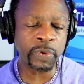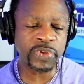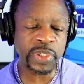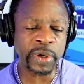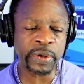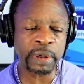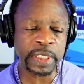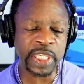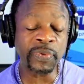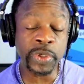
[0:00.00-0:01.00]

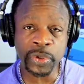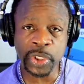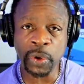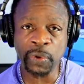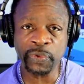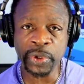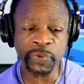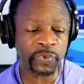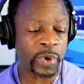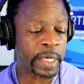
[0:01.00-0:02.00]
several years ago, a very
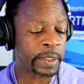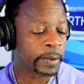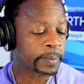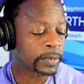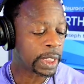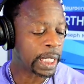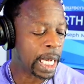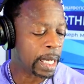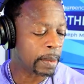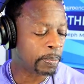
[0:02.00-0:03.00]
good friend,
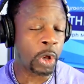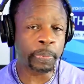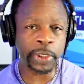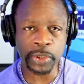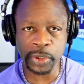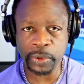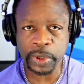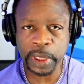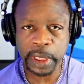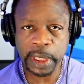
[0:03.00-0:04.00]
Paul Pilzer.
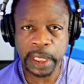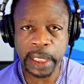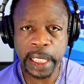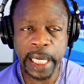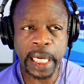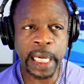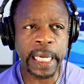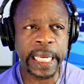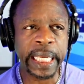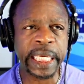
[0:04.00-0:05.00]

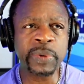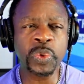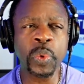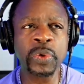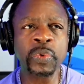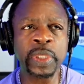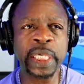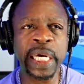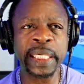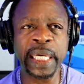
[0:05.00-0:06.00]
He was one who really
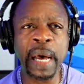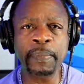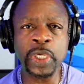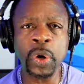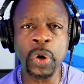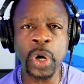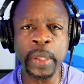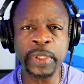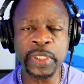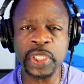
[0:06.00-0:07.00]
kind of got me
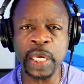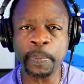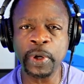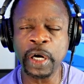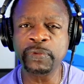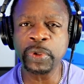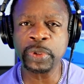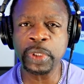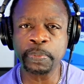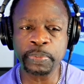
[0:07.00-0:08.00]
on
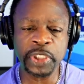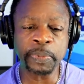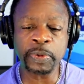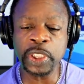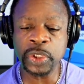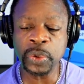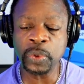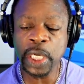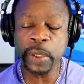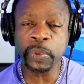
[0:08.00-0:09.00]
the tipped me
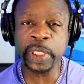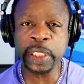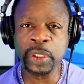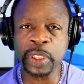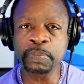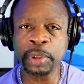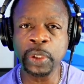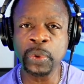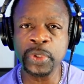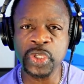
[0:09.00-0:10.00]
to really looking
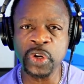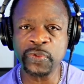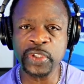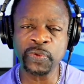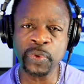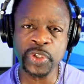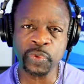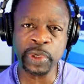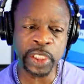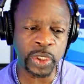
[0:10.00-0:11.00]
below the surface of
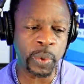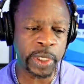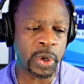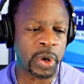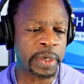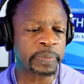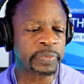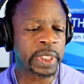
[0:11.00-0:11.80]
what's really going on.